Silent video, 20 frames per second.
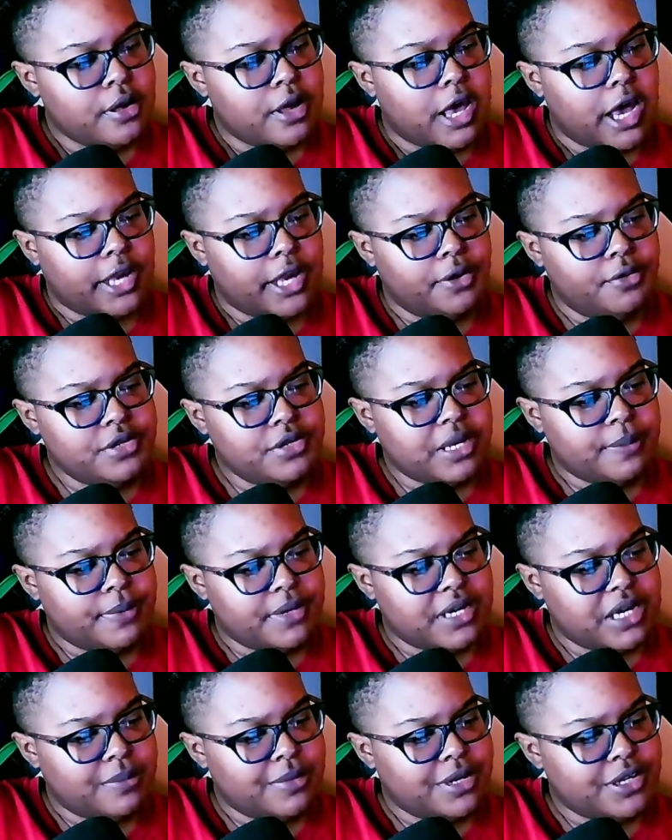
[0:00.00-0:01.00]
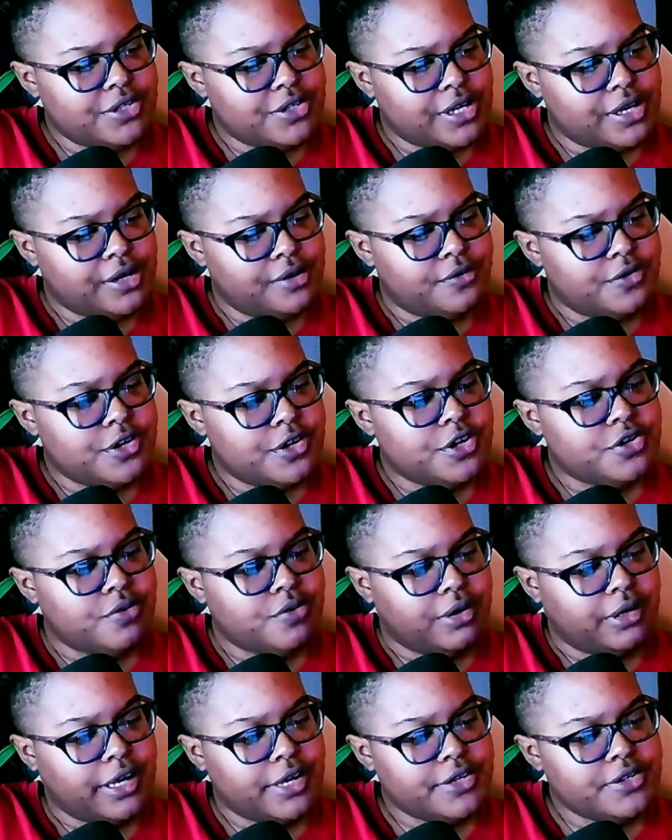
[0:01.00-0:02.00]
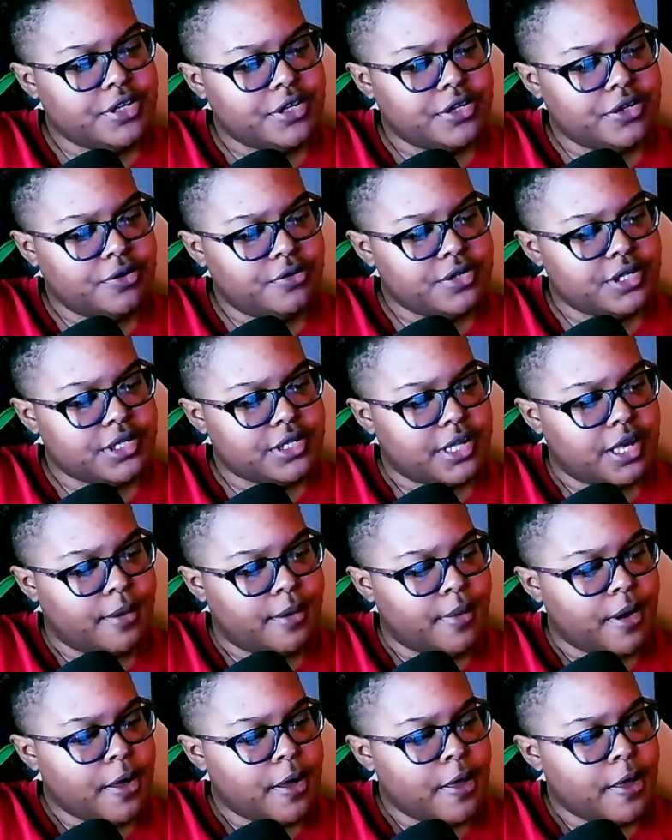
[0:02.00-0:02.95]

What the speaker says: I use Epidemic Sounds, so unless he uses them,